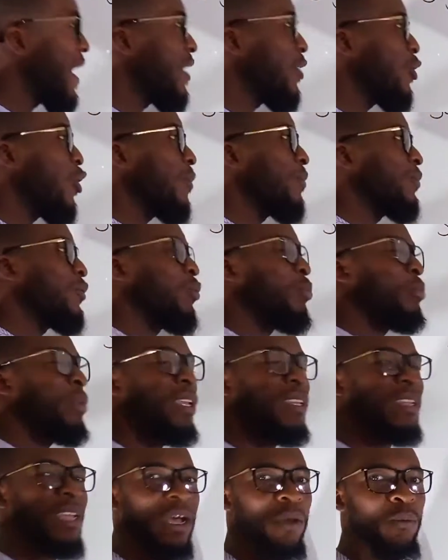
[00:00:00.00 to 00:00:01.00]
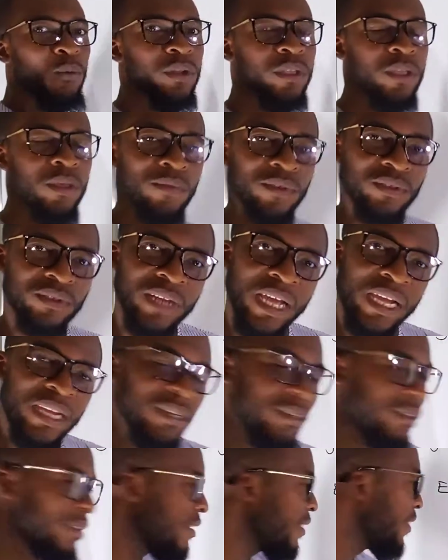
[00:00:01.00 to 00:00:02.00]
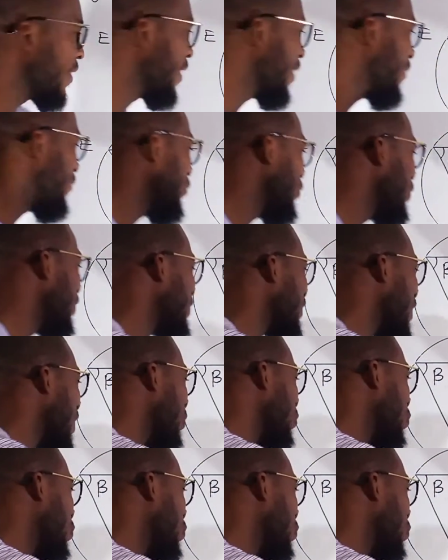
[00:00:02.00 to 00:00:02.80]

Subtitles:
added up to beta will give us 90. Therefore, this